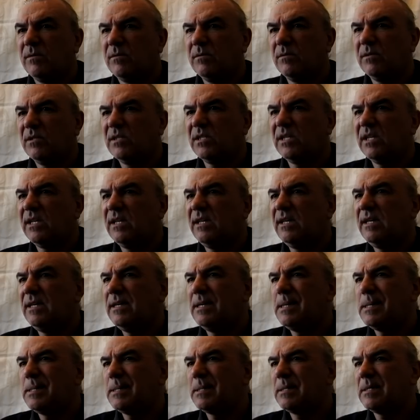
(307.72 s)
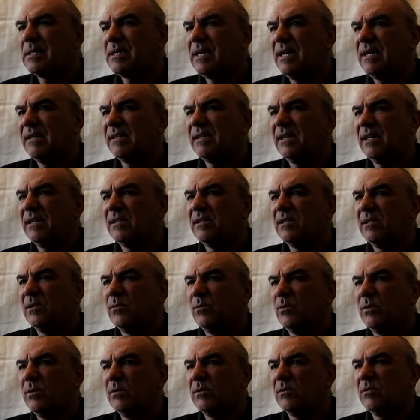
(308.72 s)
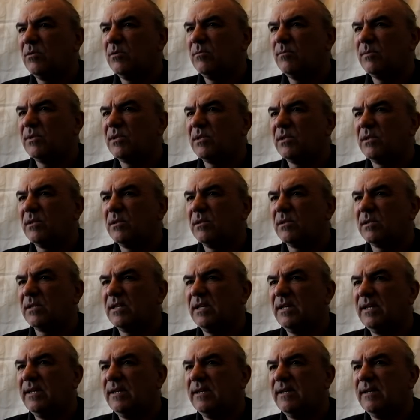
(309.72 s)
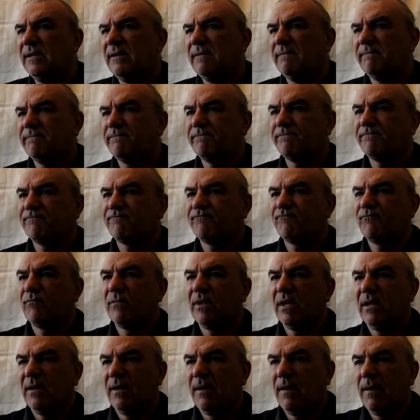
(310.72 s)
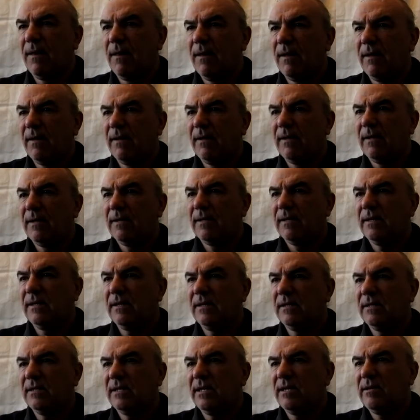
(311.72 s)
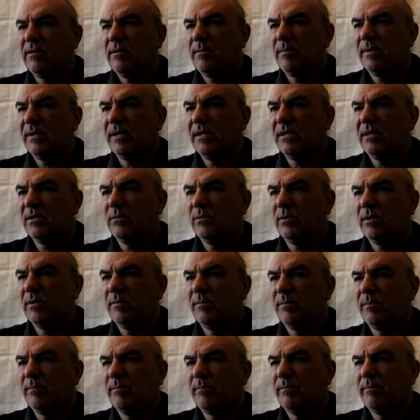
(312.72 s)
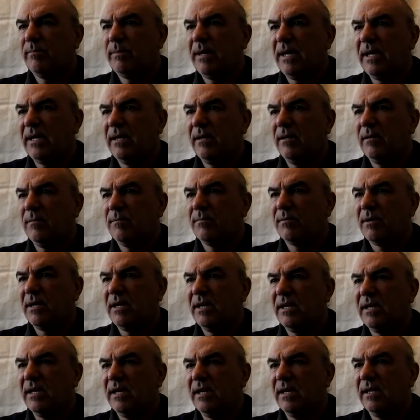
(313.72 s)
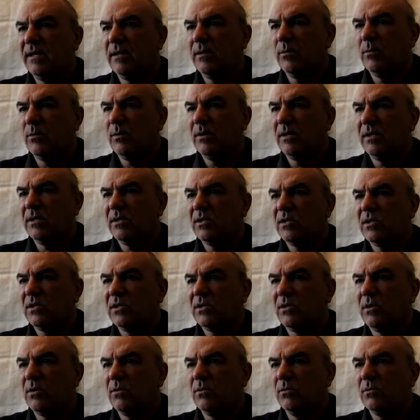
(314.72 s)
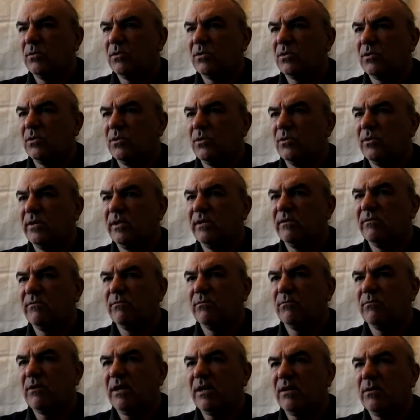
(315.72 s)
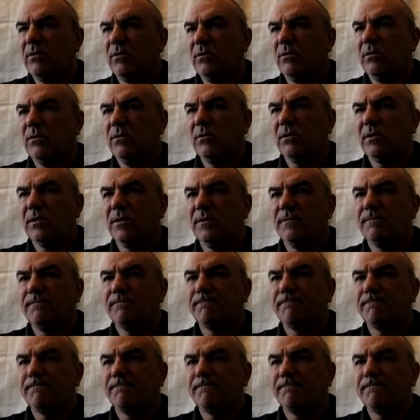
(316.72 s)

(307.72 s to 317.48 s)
Unsane. Countdown to the World Cup starts here. Geeks era begins with Bale breaking the Welsh goal scoring record.